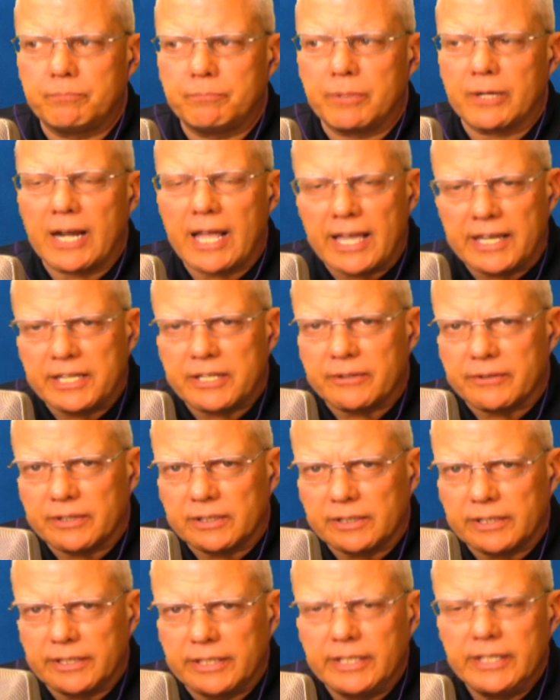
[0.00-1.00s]
but
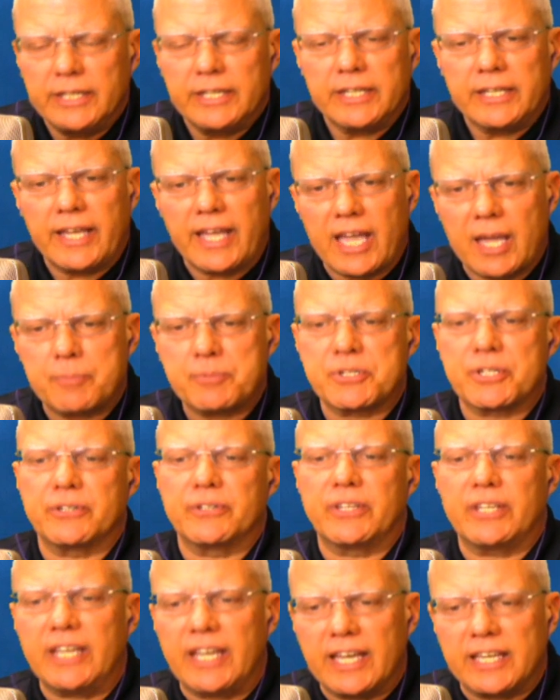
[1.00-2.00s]
accurately
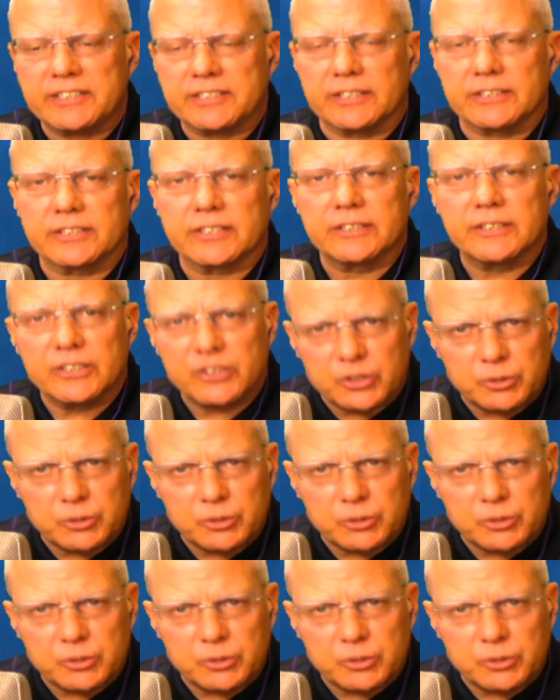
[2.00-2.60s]
captured the essence and the